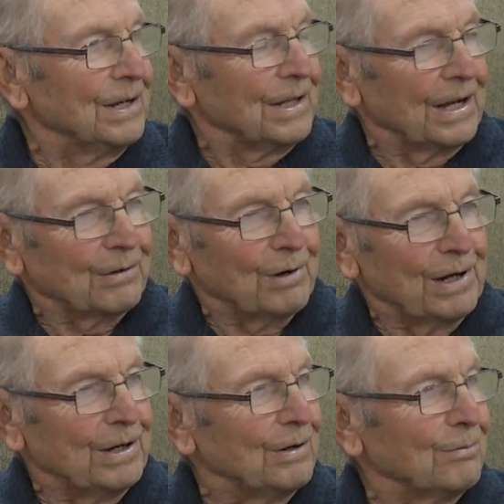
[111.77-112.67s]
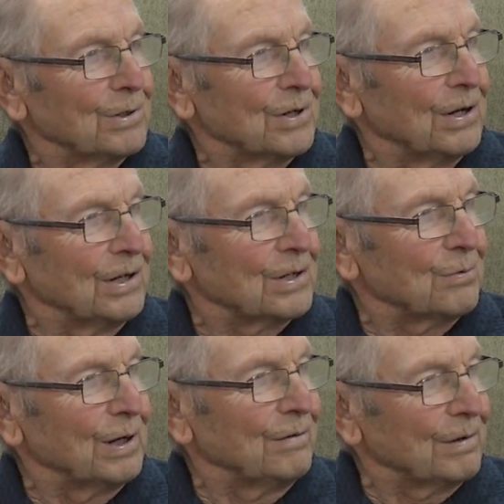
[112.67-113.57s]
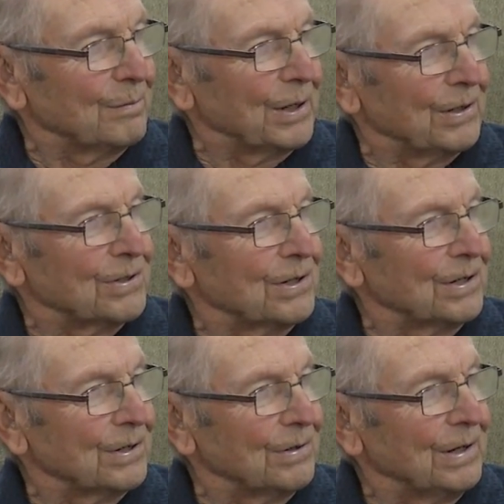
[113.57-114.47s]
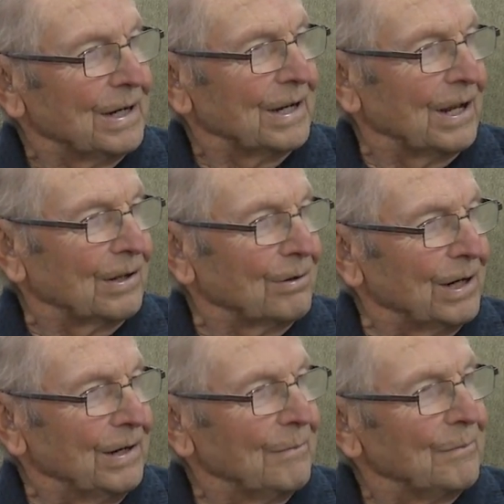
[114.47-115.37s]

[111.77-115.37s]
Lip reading: That Greyhound was on its way from Nelson to Calgary.